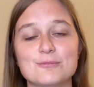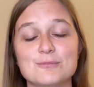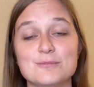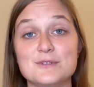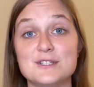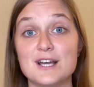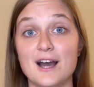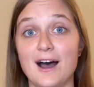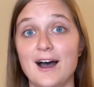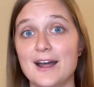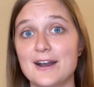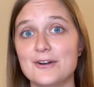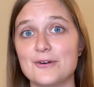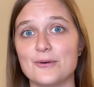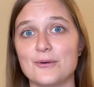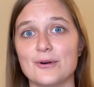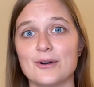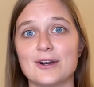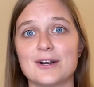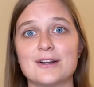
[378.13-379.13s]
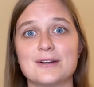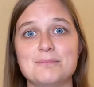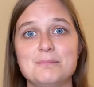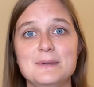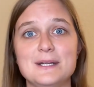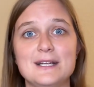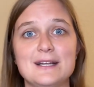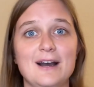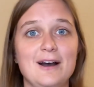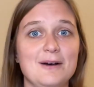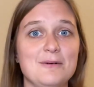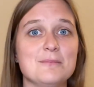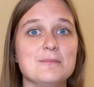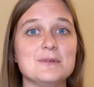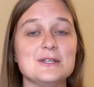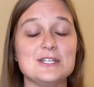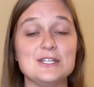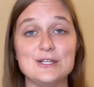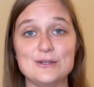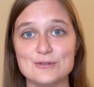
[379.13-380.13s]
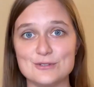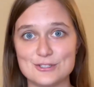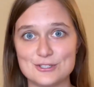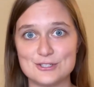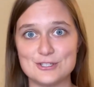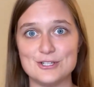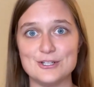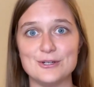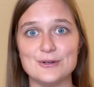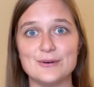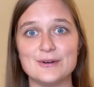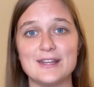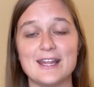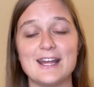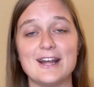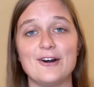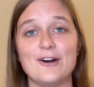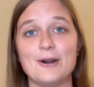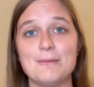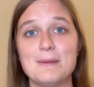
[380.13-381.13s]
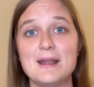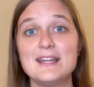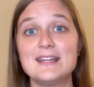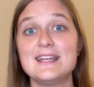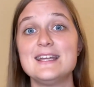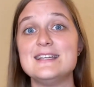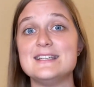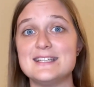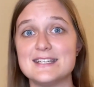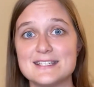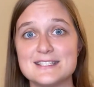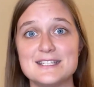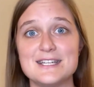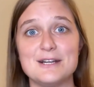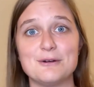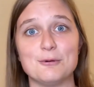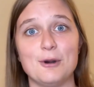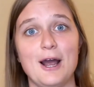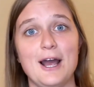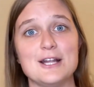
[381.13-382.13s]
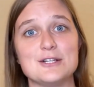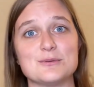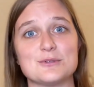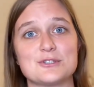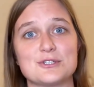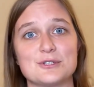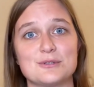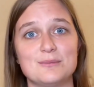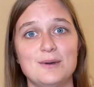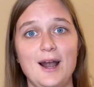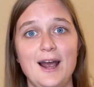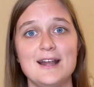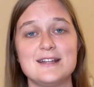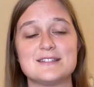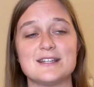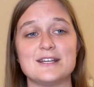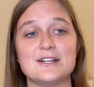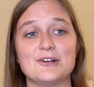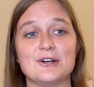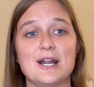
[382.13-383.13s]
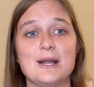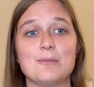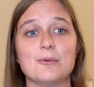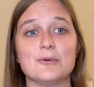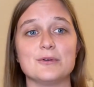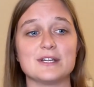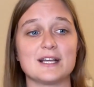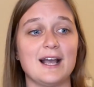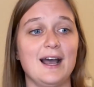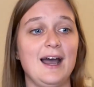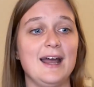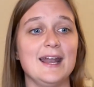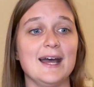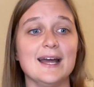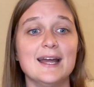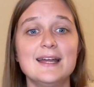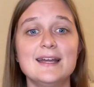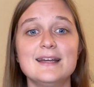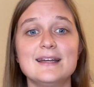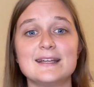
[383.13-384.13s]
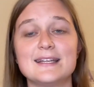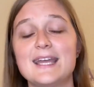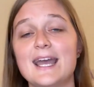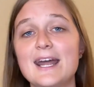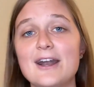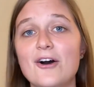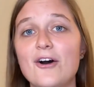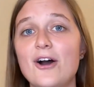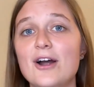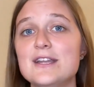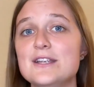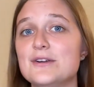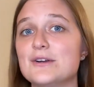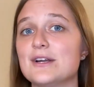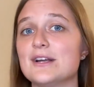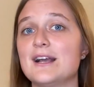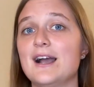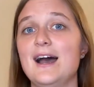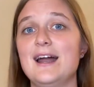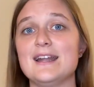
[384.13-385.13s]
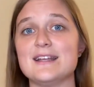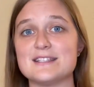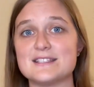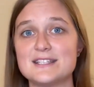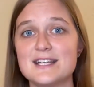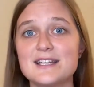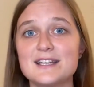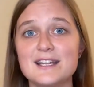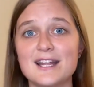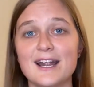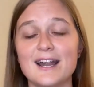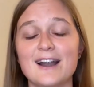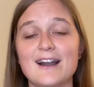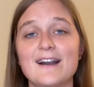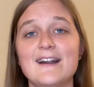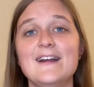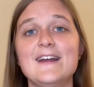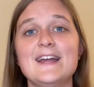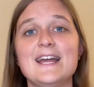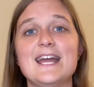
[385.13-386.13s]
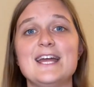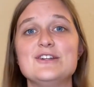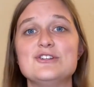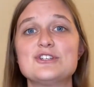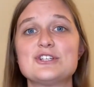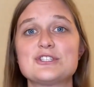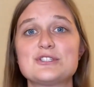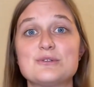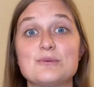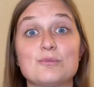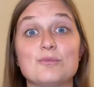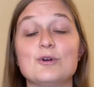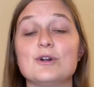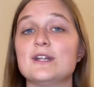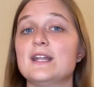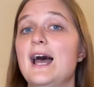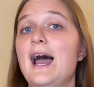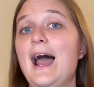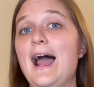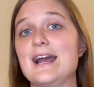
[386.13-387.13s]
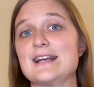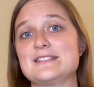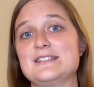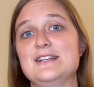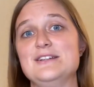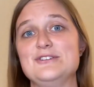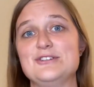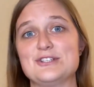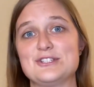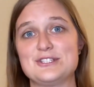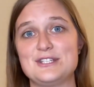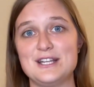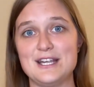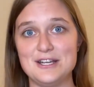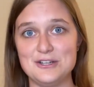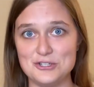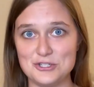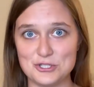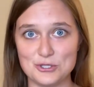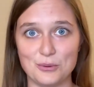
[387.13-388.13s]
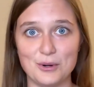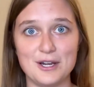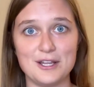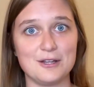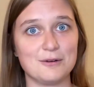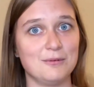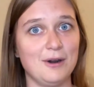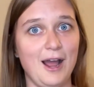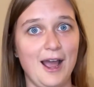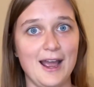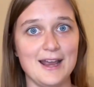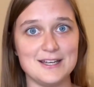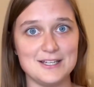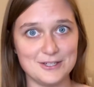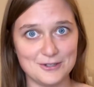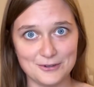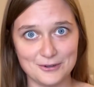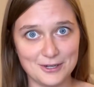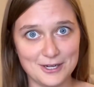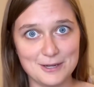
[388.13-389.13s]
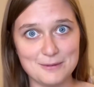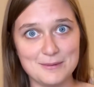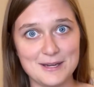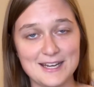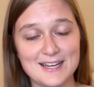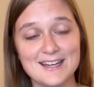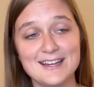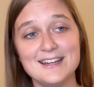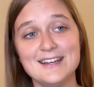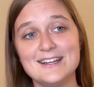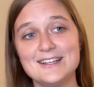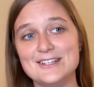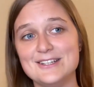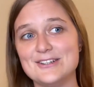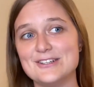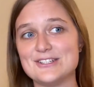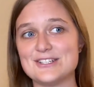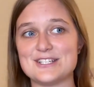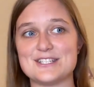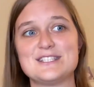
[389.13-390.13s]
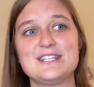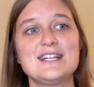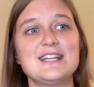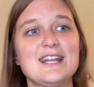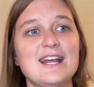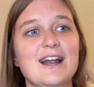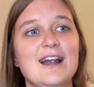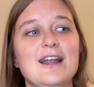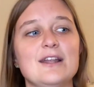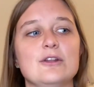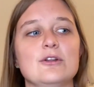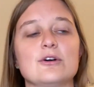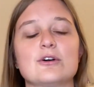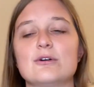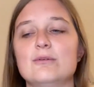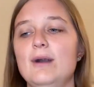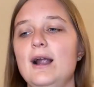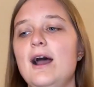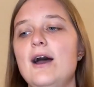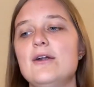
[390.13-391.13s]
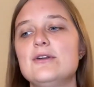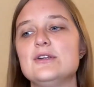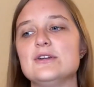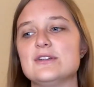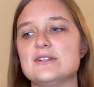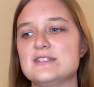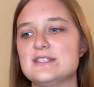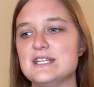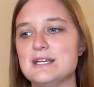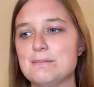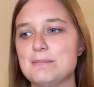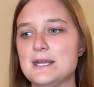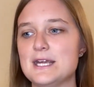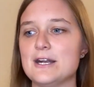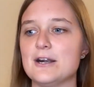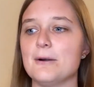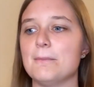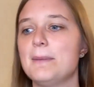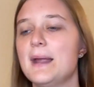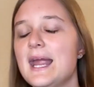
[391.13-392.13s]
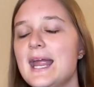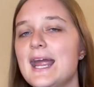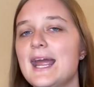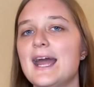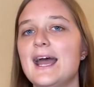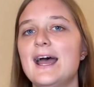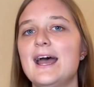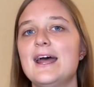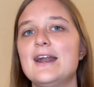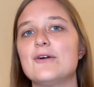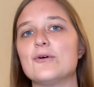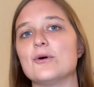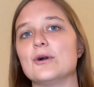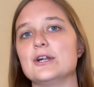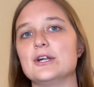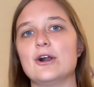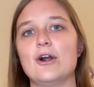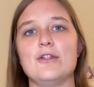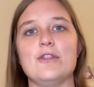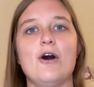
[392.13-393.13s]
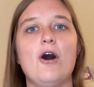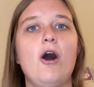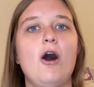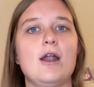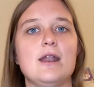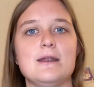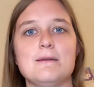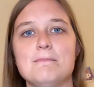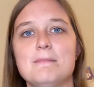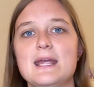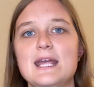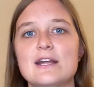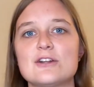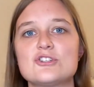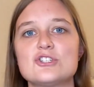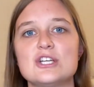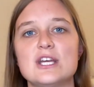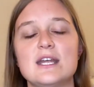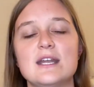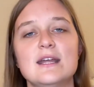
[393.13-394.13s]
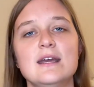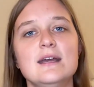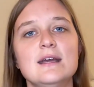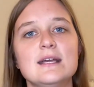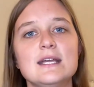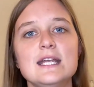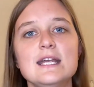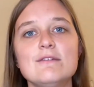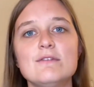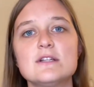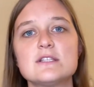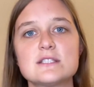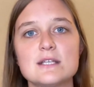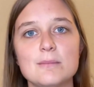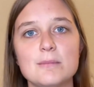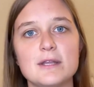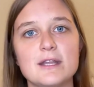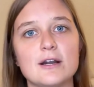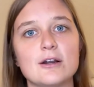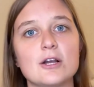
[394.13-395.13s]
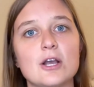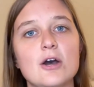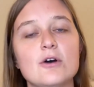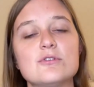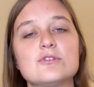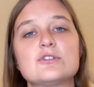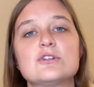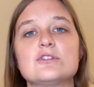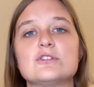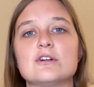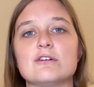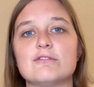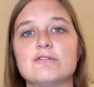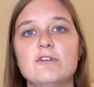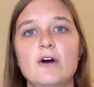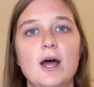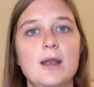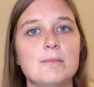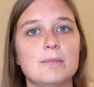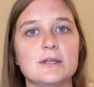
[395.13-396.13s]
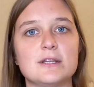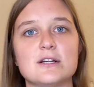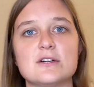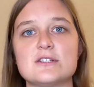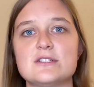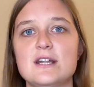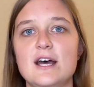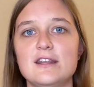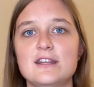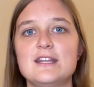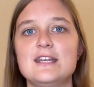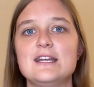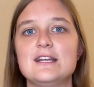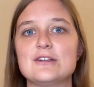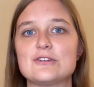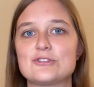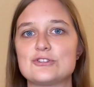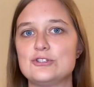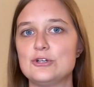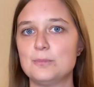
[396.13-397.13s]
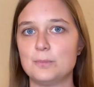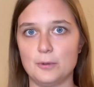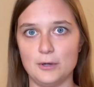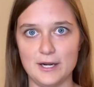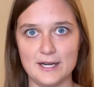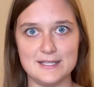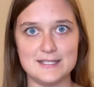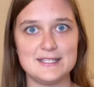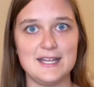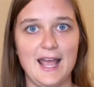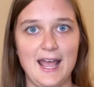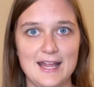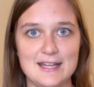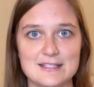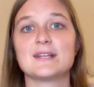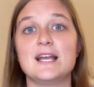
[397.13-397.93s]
done or become used to, they are mainly Disney rides, which are rides that you're able to kind of get on. You can kind of sit there and just relax and just enjoy the ride. You know what I mean? You can just sit there and look around. You can see Peter Pan, or you're on the Haunted Mansion. Even some of their coasters are fun, but there's nothing super intense.